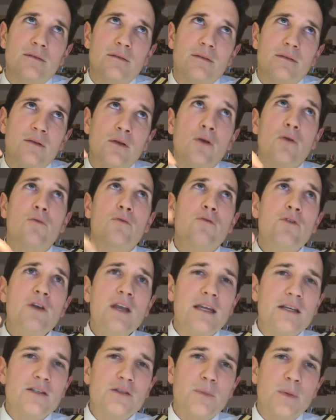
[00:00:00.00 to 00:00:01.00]
not
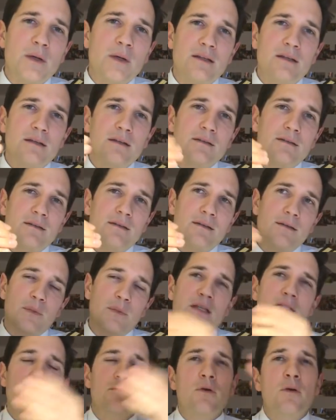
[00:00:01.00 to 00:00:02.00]
reached, but
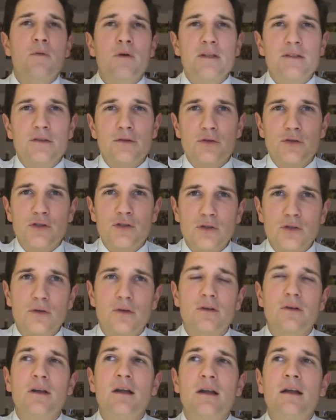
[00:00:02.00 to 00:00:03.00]
because the runway is so
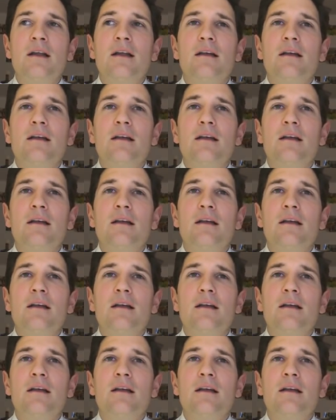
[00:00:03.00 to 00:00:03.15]
short,